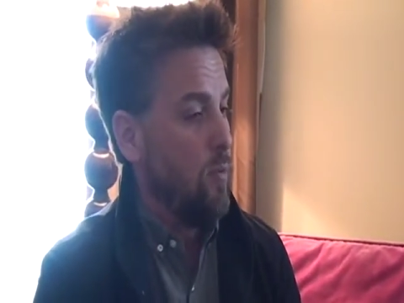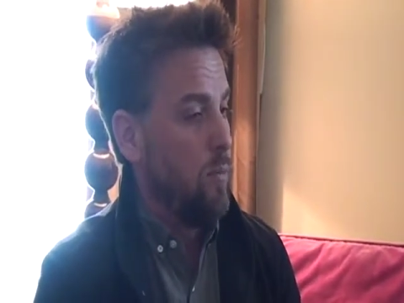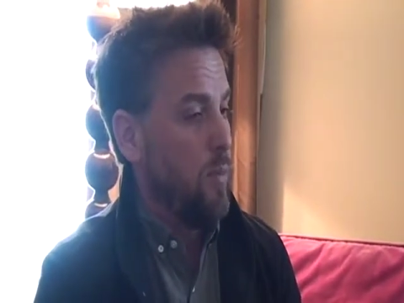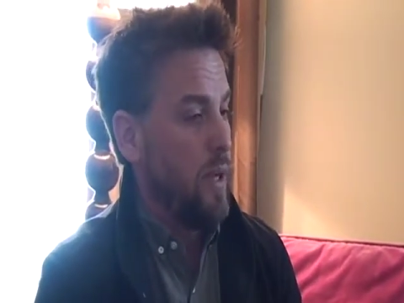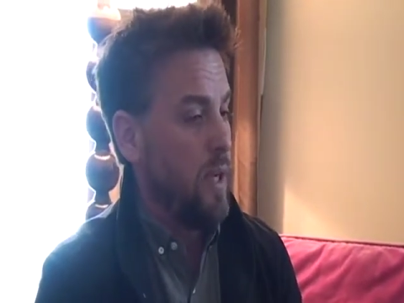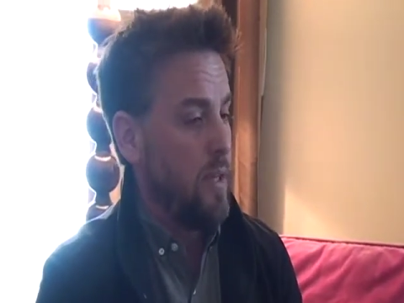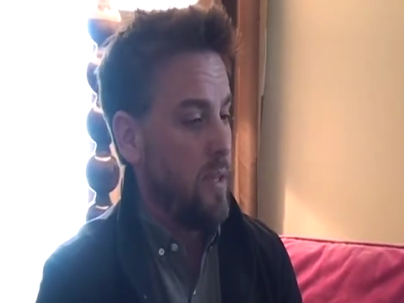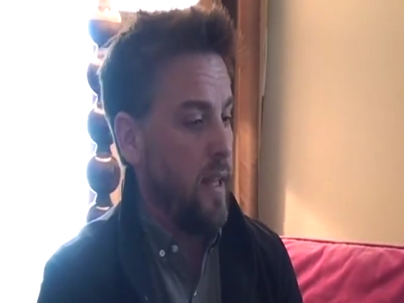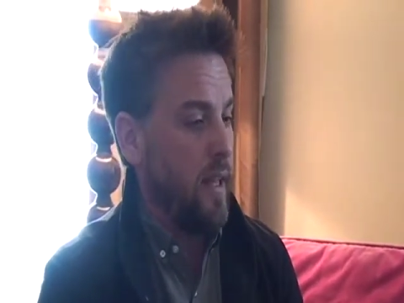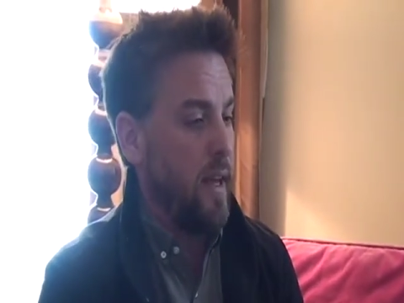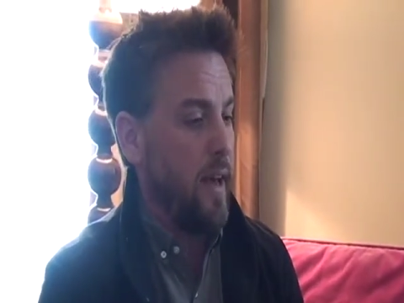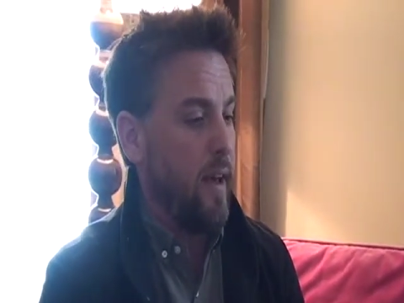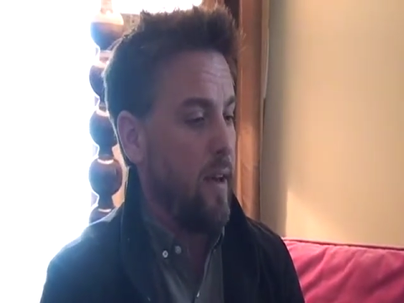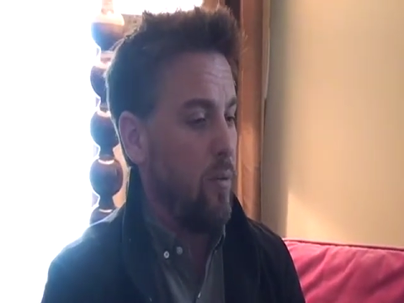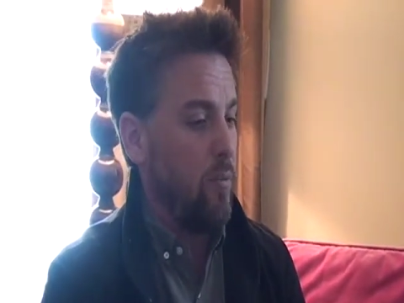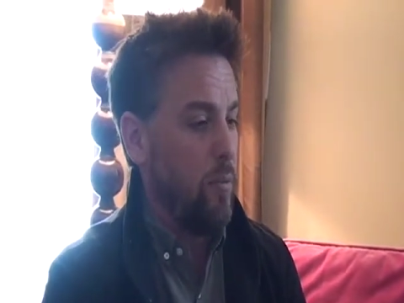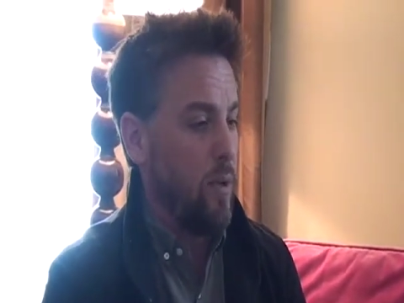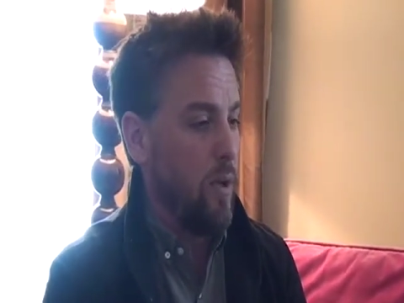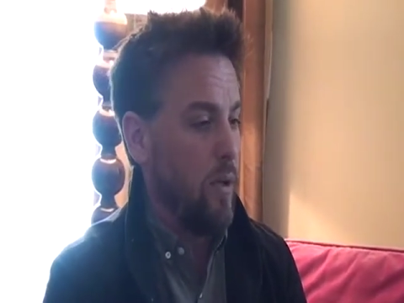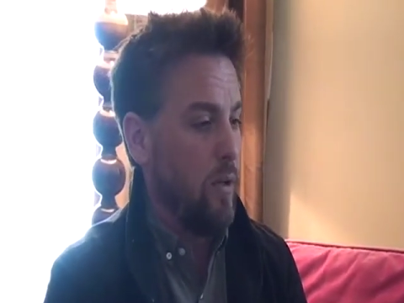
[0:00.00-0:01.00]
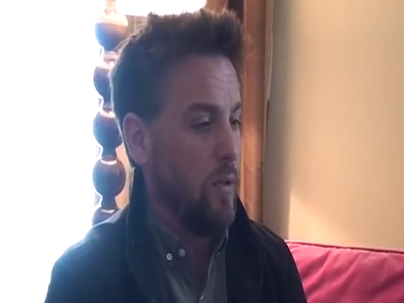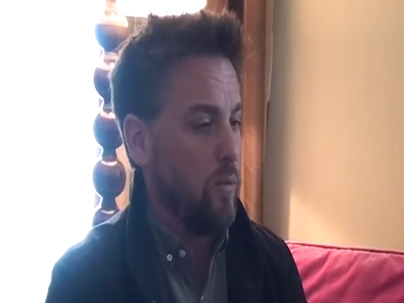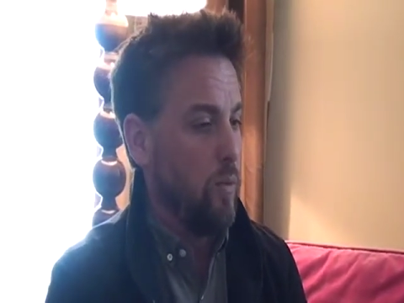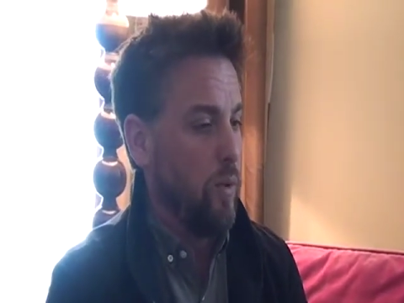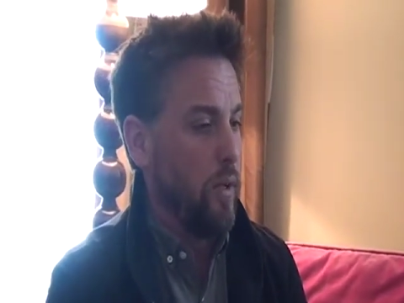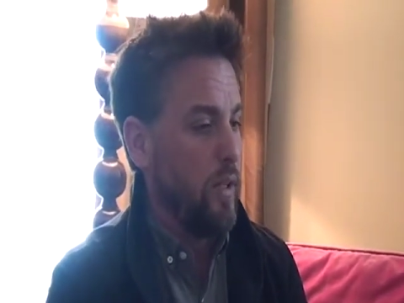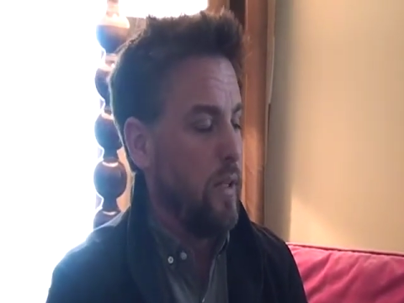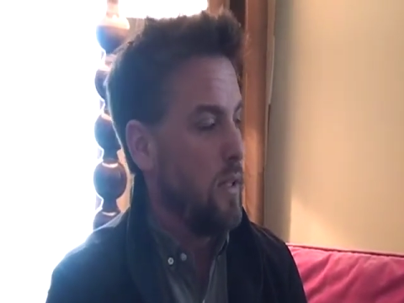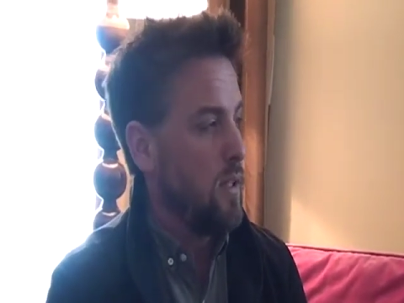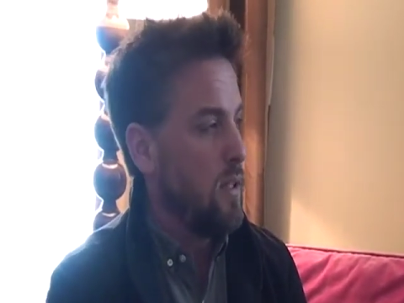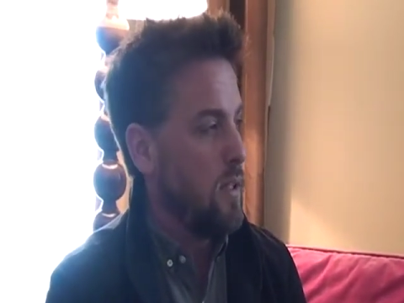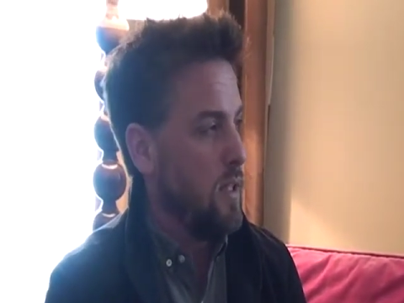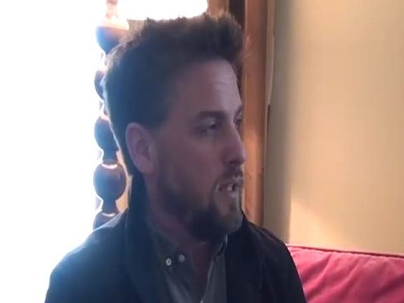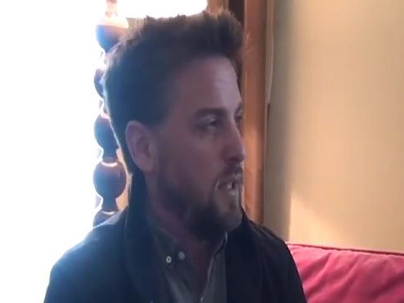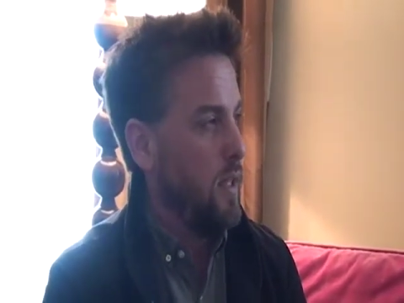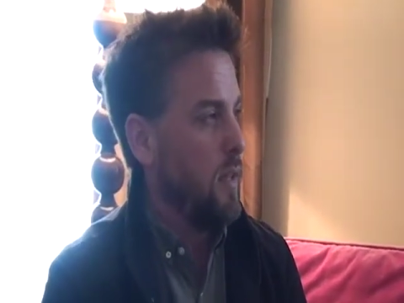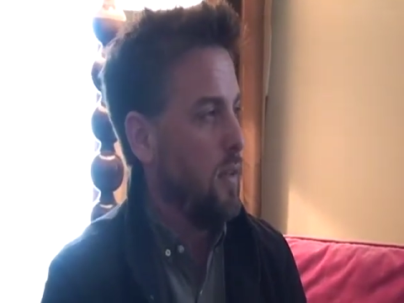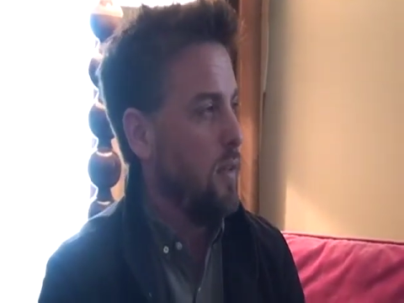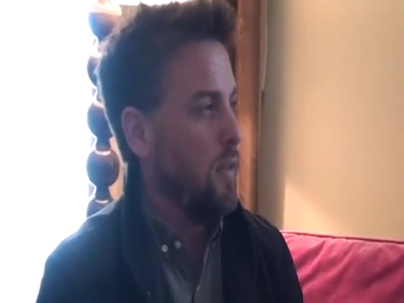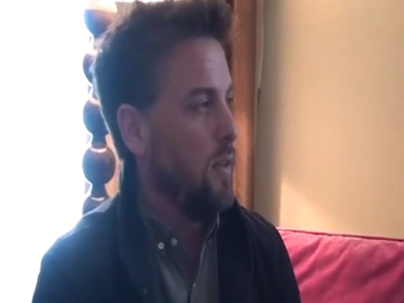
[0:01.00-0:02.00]
because they know how to build with
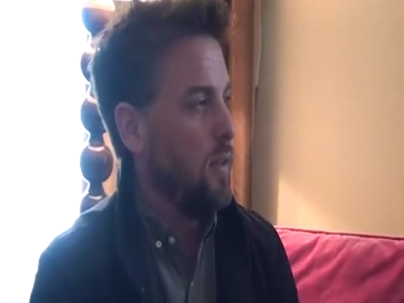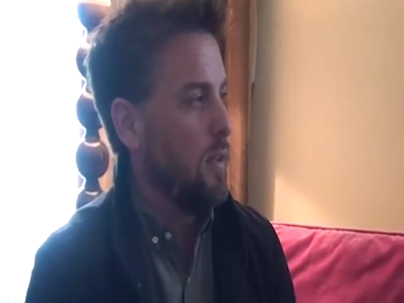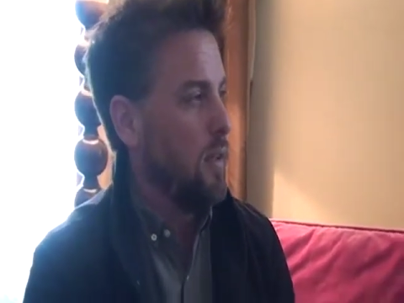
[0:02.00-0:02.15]
steel